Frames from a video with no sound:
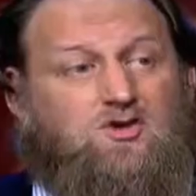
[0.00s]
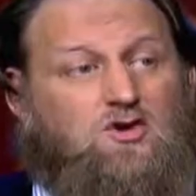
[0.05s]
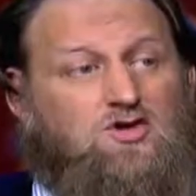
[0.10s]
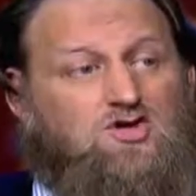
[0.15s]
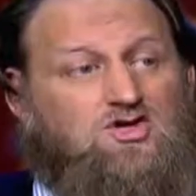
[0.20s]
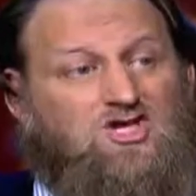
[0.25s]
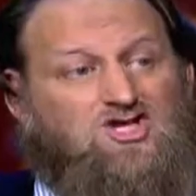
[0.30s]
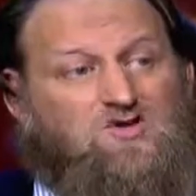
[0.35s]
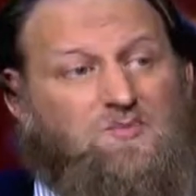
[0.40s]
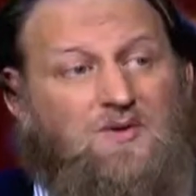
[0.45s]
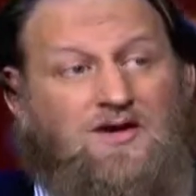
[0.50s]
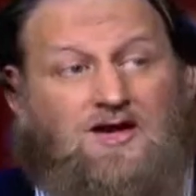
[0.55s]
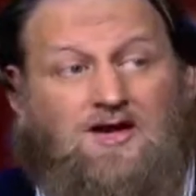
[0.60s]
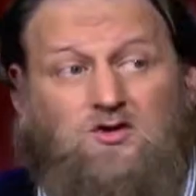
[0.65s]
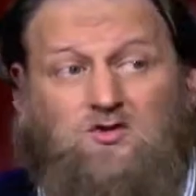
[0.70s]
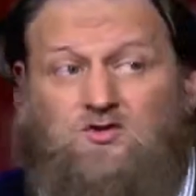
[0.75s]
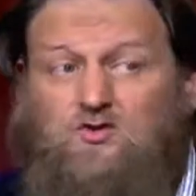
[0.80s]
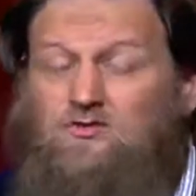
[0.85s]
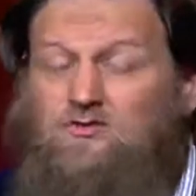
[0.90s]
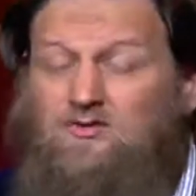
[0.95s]
could just
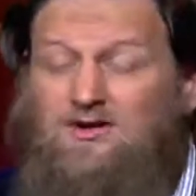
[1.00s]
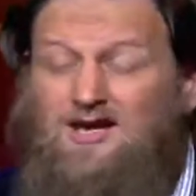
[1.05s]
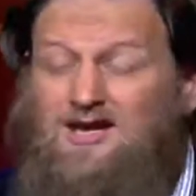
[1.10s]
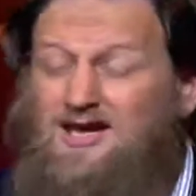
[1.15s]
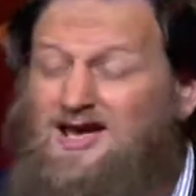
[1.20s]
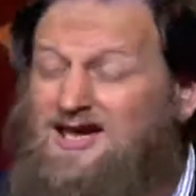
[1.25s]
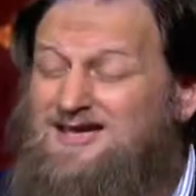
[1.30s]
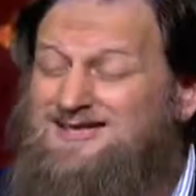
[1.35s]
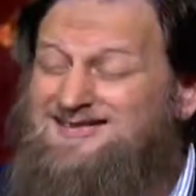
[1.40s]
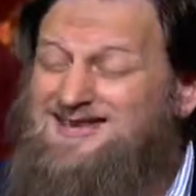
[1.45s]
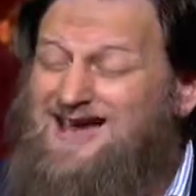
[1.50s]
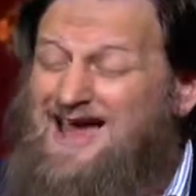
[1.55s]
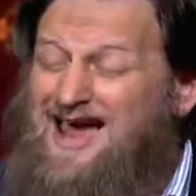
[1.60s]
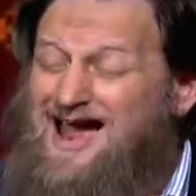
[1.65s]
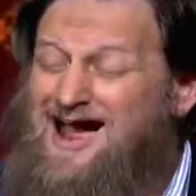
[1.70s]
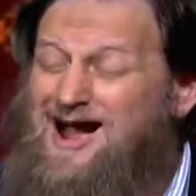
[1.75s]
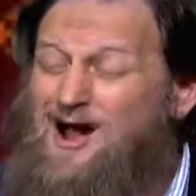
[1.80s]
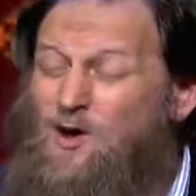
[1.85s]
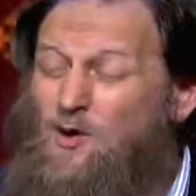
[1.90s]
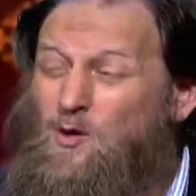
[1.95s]
begin to realize
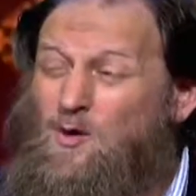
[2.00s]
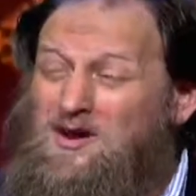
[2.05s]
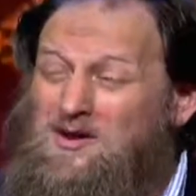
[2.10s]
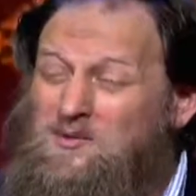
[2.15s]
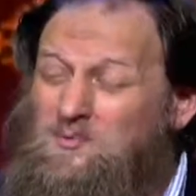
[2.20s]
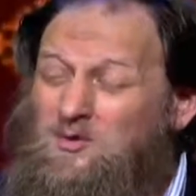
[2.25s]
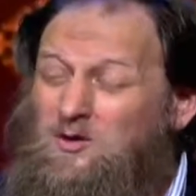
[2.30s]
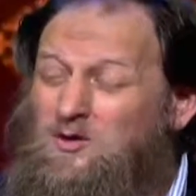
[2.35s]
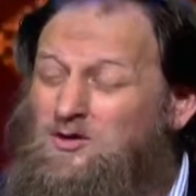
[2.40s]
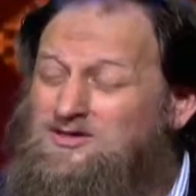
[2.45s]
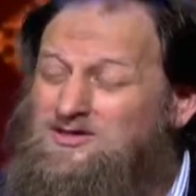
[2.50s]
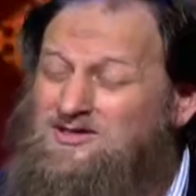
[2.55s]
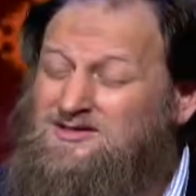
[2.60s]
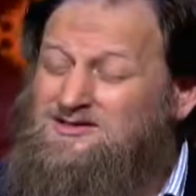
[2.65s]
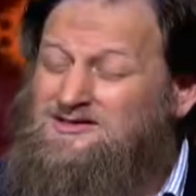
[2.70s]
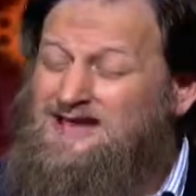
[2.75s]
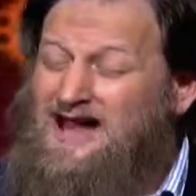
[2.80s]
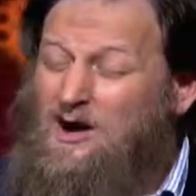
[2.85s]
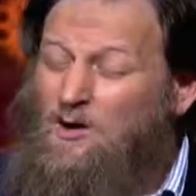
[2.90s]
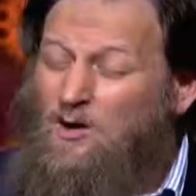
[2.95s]
how
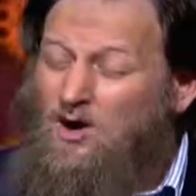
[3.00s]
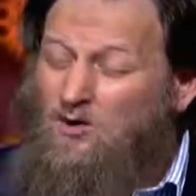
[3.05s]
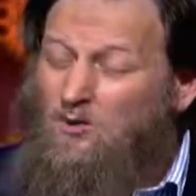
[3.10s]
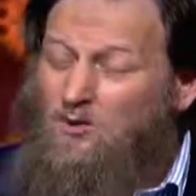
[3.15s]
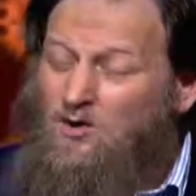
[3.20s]
important dawah